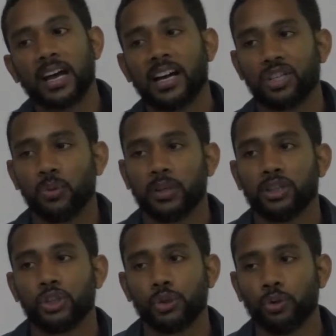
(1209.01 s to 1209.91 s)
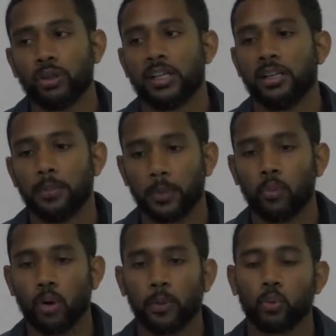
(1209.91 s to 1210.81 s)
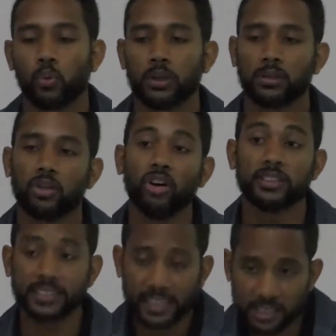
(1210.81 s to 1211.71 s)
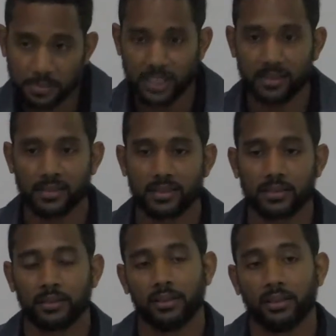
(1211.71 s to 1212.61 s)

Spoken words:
actually want to show you a little bit more about what context means